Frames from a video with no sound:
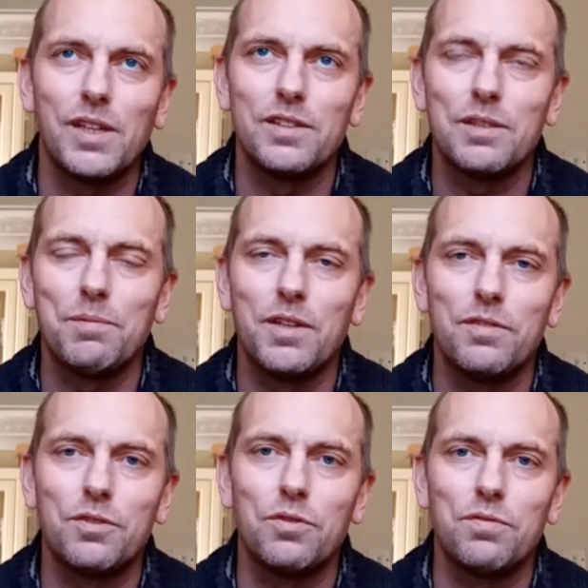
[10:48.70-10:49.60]
some of the
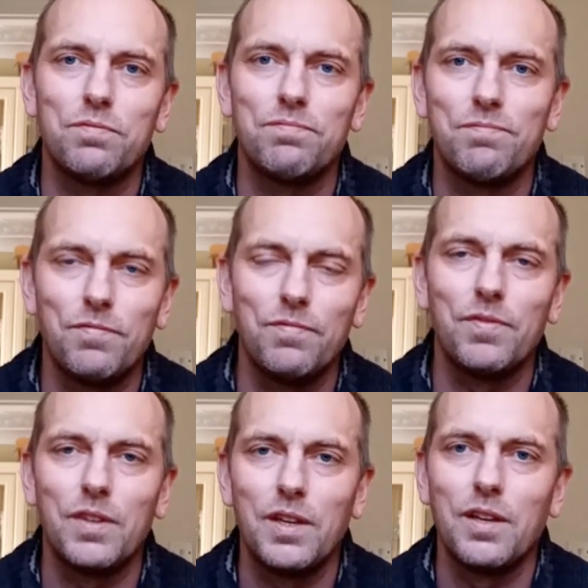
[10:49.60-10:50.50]
sort of
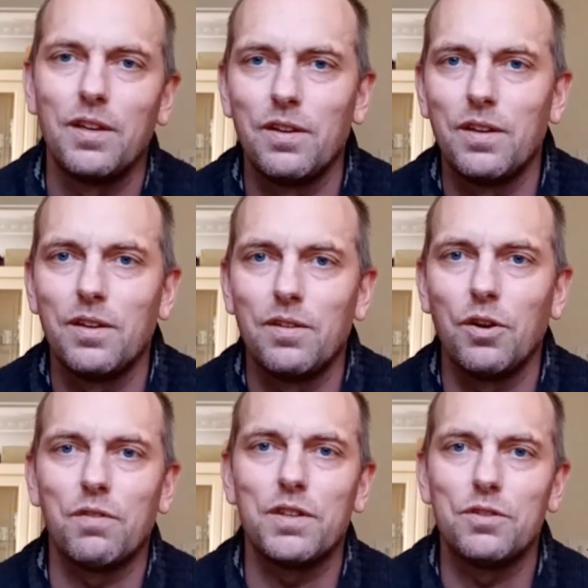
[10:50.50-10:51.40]

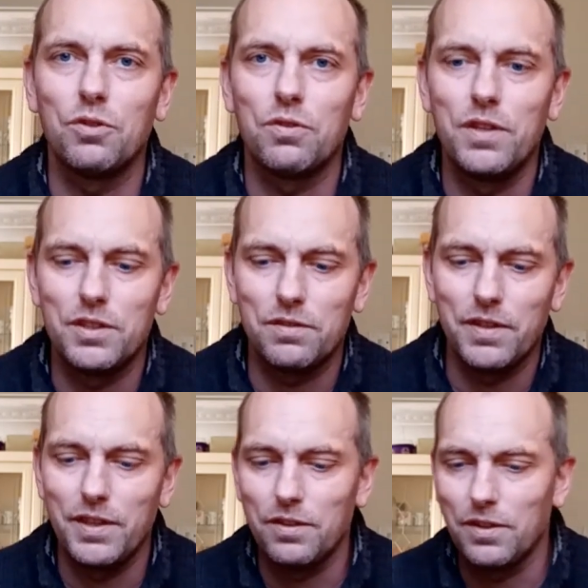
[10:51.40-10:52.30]
horror stories you
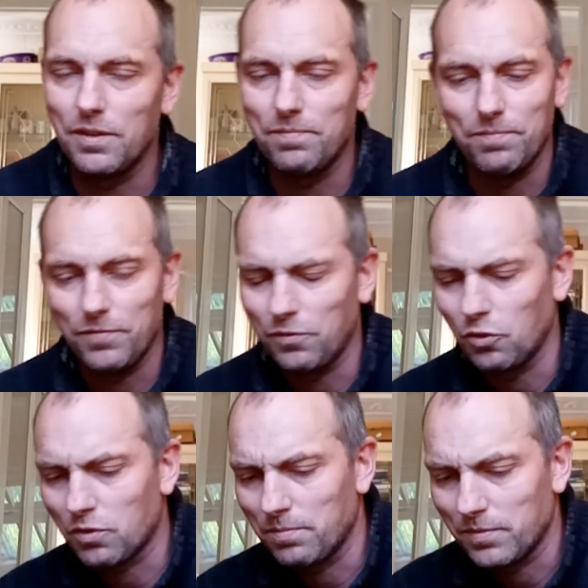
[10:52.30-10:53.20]
read on the
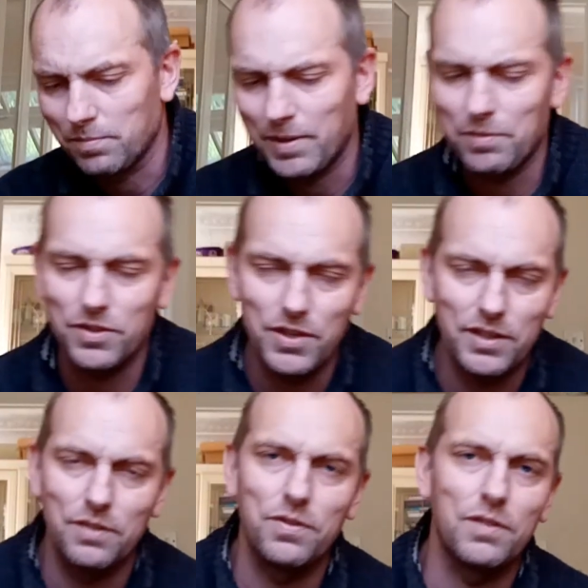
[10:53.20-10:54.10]
forums. People are
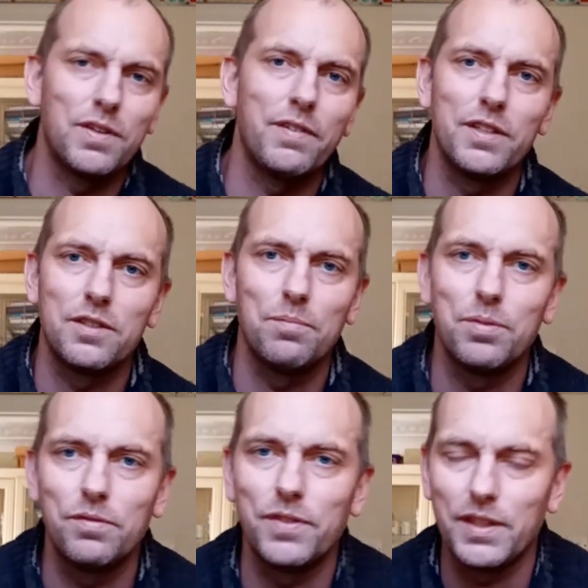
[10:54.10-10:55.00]
rejected for very
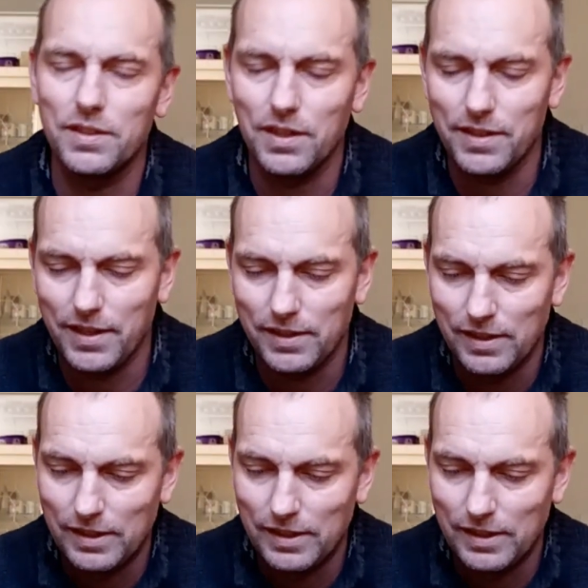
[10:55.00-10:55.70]
simple things like that.